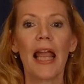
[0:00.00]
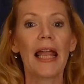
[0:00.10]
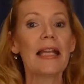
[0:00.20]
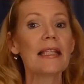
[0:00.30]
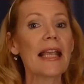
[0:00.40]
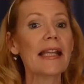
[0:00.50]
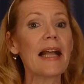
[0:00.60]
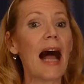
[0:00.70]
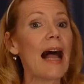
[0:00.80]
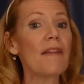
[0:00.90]
He
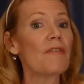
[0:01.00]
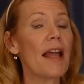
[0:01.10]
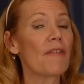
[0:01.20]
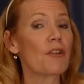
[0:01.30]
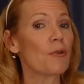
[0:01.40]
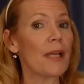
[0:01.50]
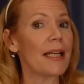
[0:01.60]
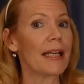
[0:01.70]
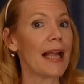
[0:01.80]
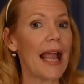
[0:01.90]
said, "I've never
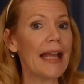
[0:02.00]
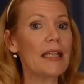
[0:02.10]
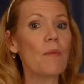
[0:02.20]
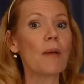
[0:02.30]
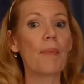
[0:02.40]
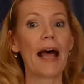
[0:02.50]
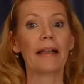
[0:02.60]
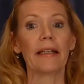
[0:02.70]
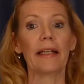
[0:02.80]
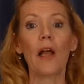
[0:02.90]
treated anyone
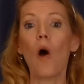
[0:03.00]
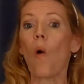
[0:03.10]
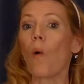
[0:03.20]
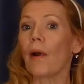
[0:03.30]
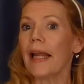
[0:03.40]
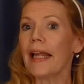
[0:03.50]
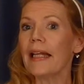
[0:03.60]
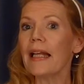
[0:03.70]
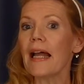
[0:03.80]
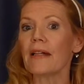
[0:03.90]
badly or
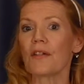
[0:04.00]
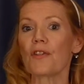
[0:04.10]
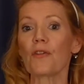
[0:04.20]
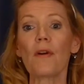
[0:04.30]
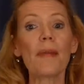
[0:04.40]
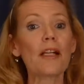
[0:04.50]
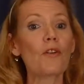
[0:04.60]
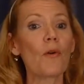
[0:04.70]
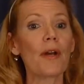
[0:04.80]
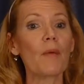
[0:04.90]
in a
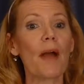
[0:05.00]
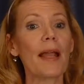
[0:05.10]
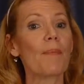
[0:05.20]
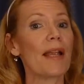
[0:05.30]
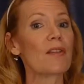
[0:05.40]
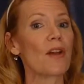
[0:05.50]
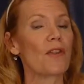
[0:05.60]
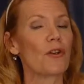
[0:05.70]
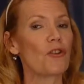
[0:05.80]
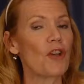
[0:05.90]
discriminatory way based
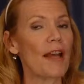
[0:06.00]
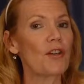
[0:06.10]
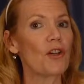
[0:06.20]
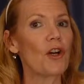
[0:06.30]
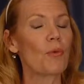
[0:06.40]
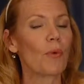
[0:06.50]
on their gender,